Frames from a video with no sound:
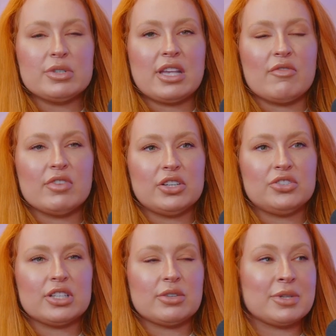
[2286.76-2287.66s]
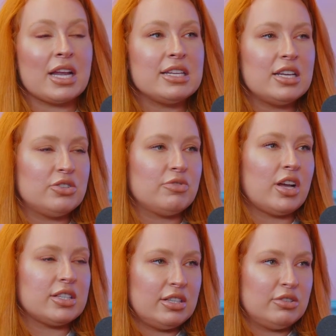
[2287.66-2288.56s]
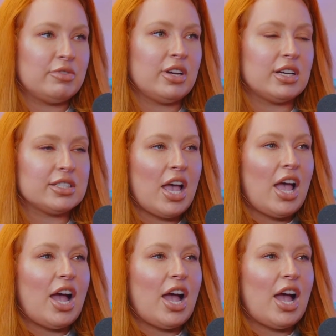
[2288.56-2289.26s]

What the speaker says: was getting really stressed. I was like, I need you to rehearse.